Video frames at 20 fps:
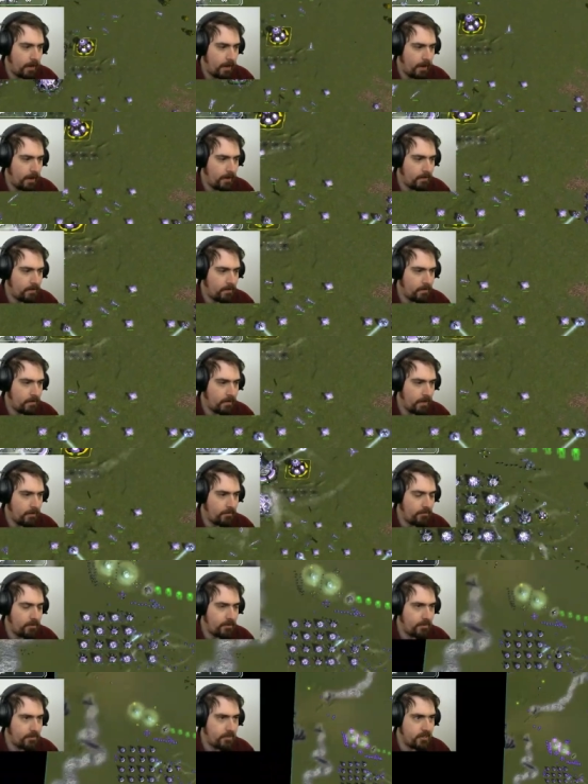And if
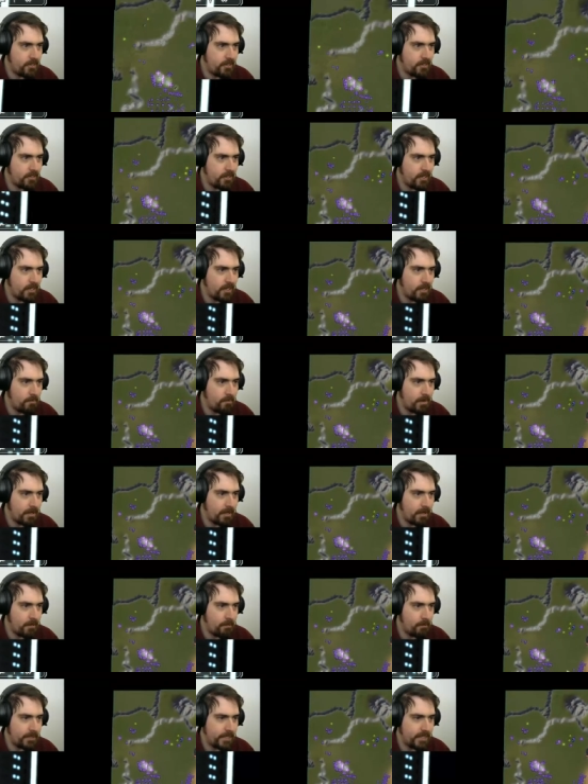this GC can be
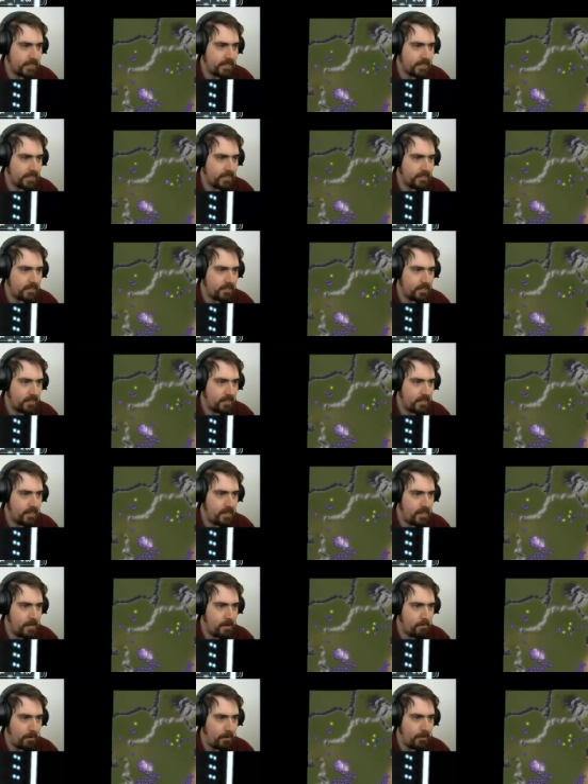completed,
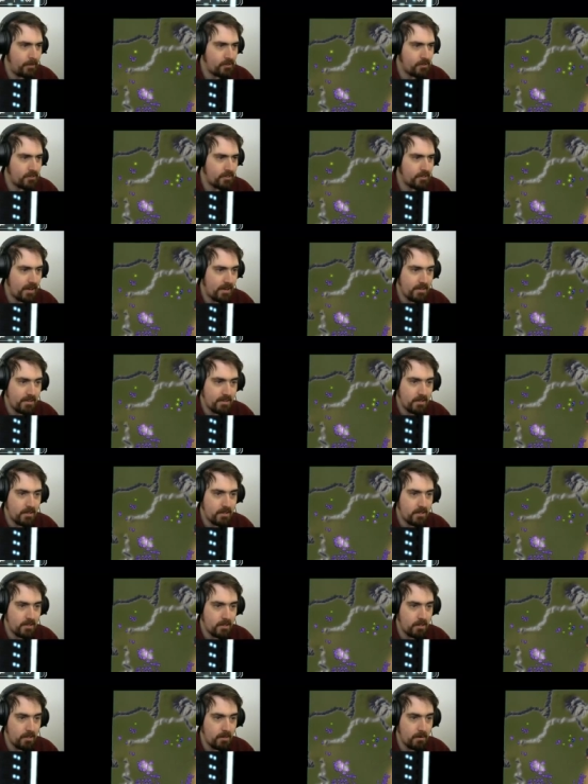he might just stand
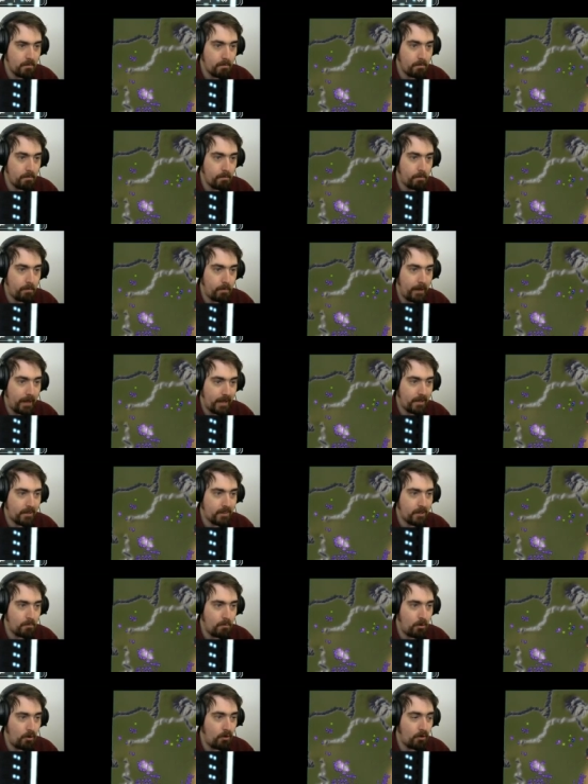and pick
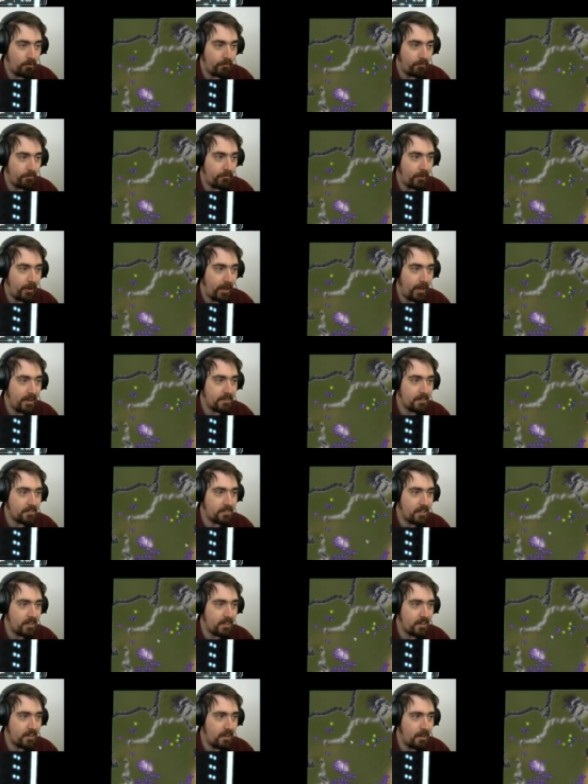them off as
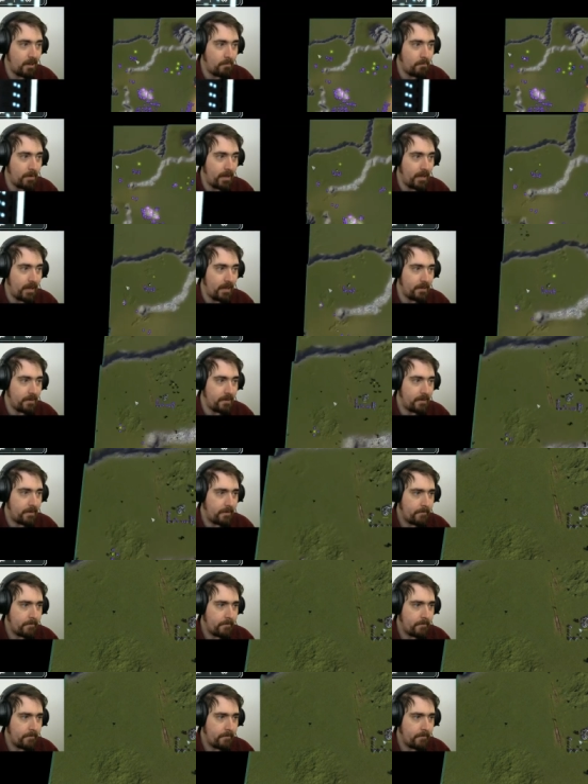they come in.